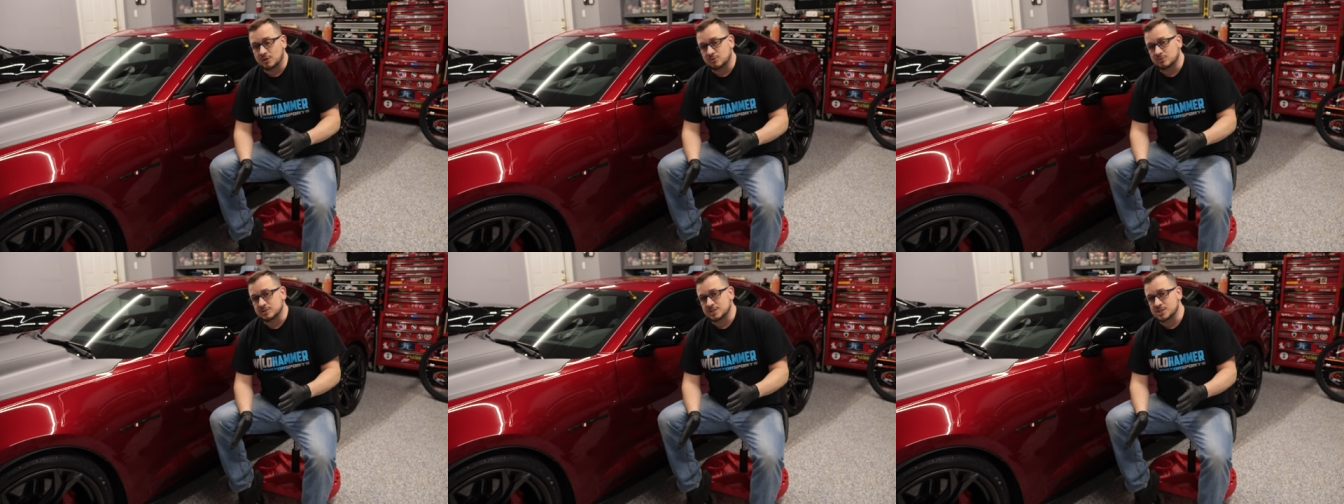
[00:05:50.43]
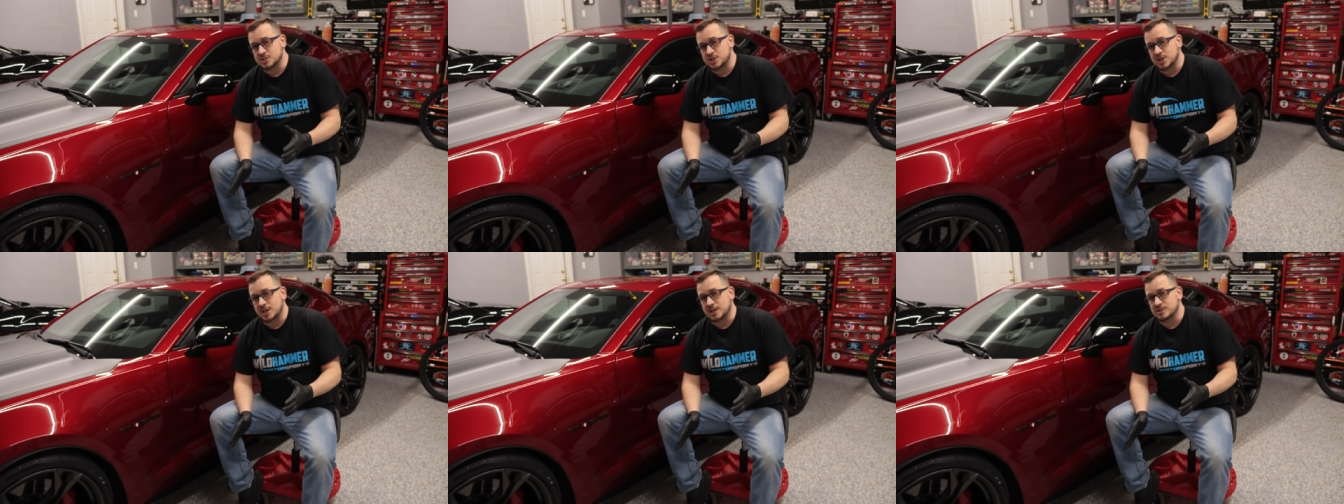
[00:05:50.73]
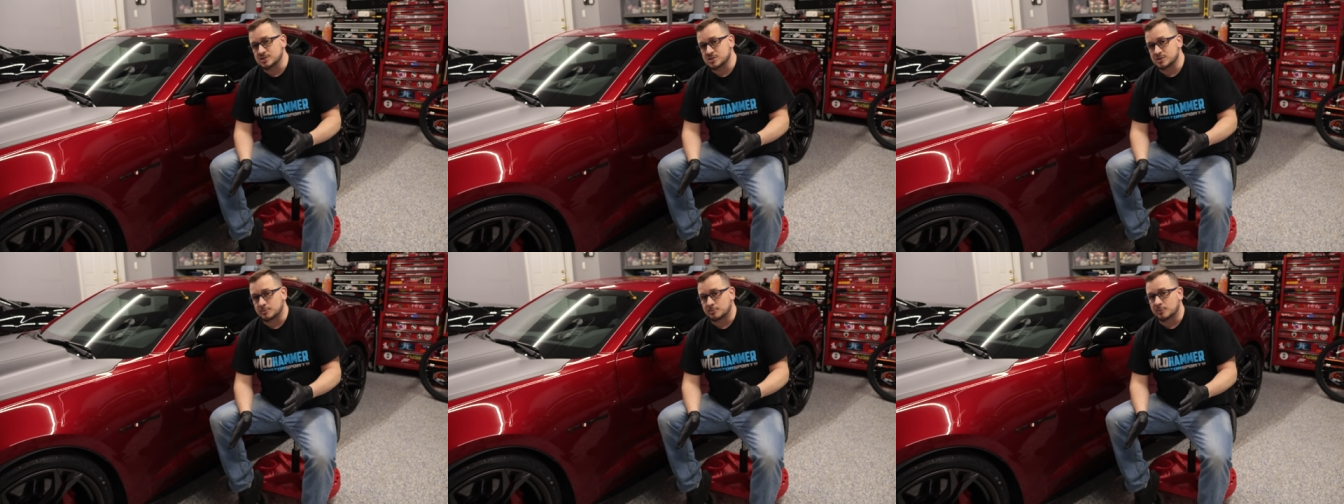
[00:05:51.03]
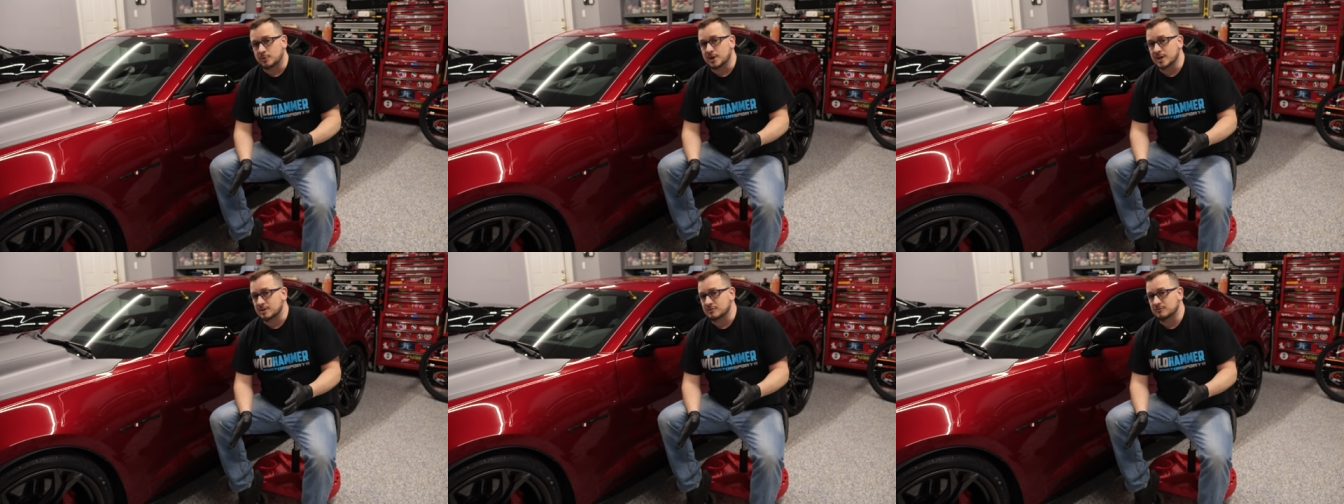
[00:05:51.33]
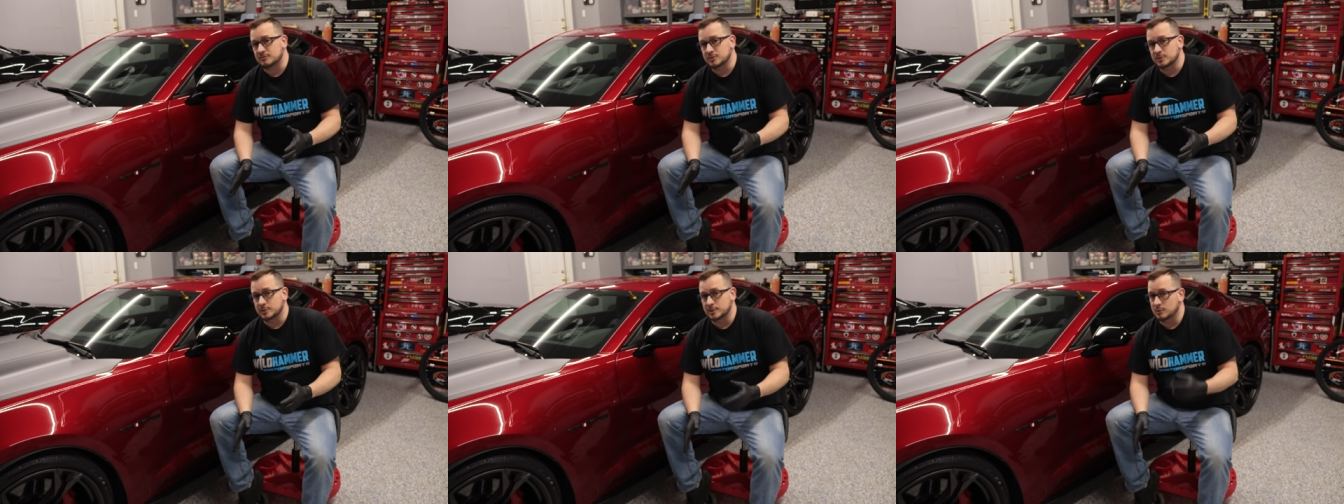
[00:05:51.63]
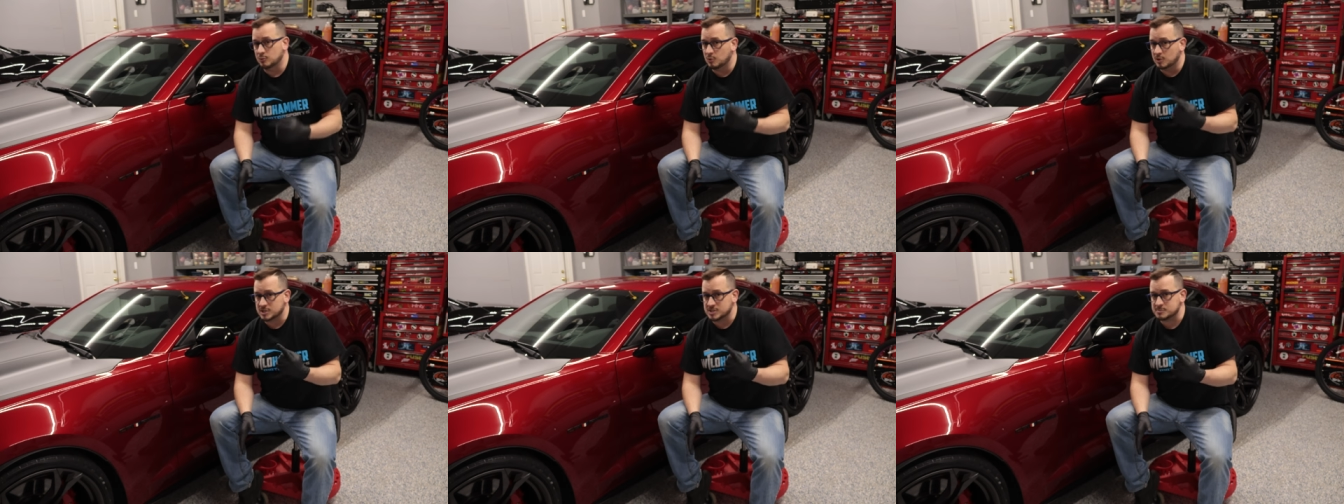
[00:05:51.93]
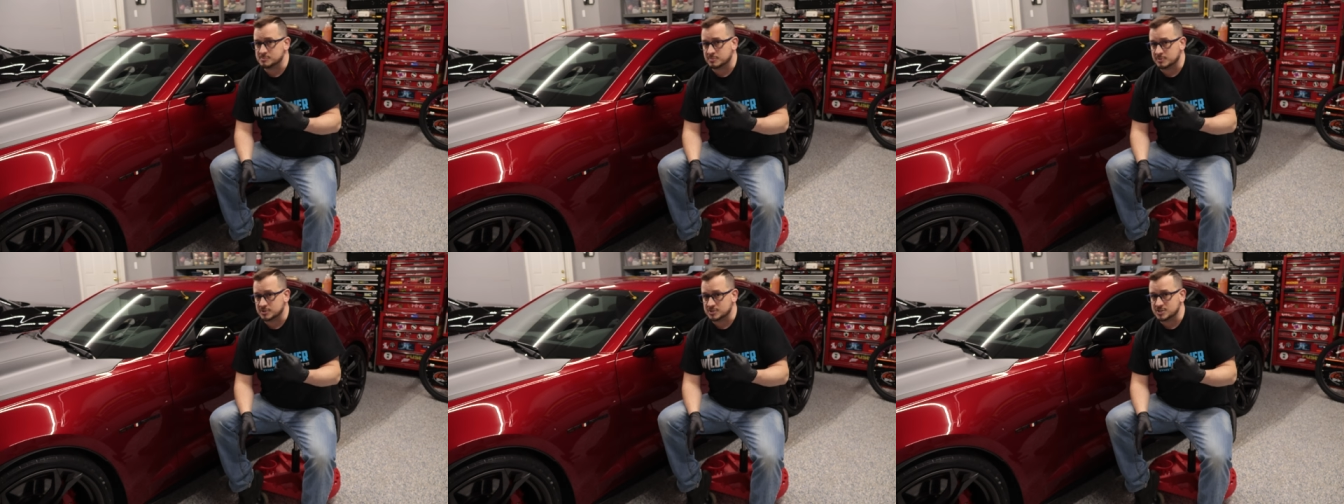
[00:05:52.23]
only change the brake fluid once
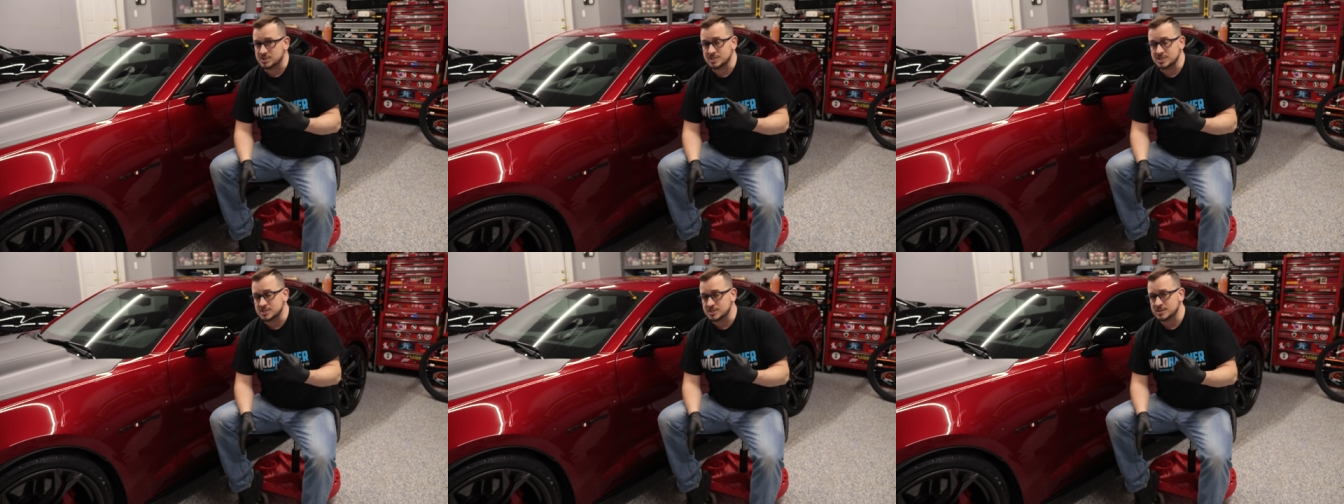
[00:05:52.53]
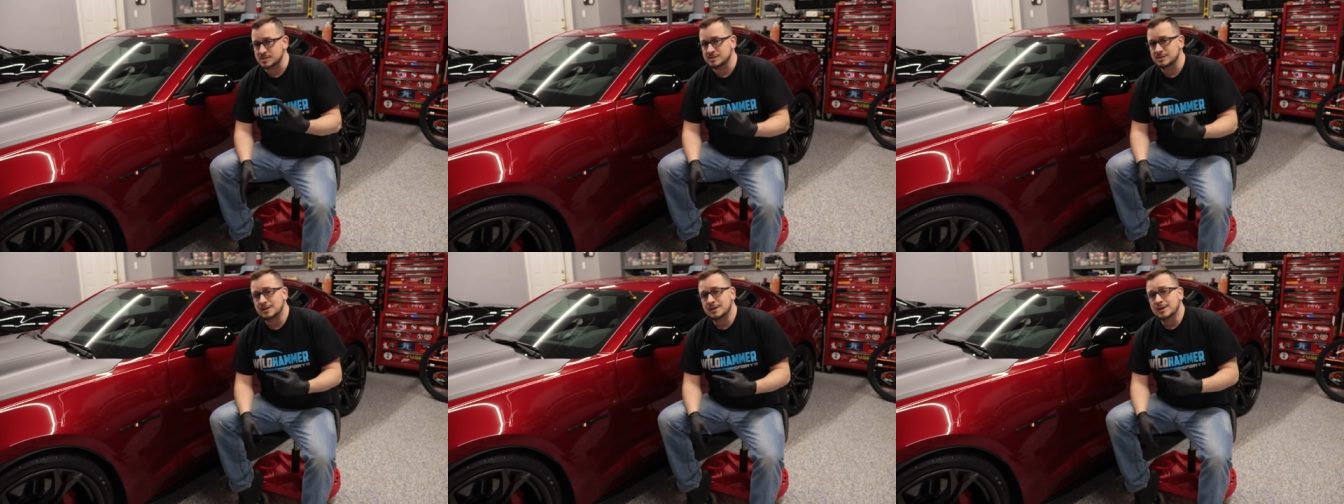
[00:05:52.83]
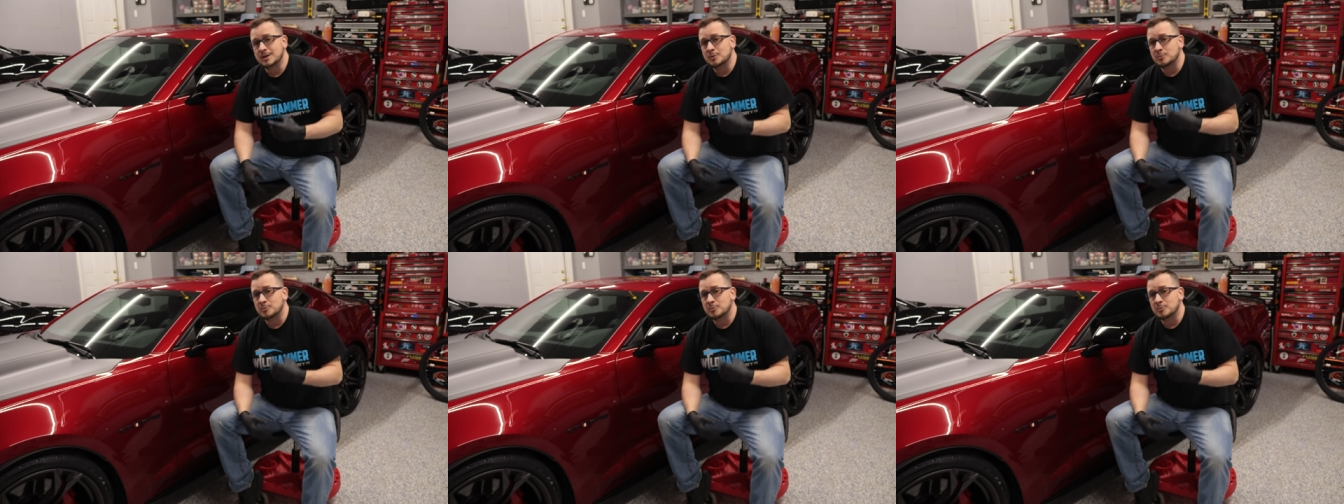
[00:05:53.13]
per season,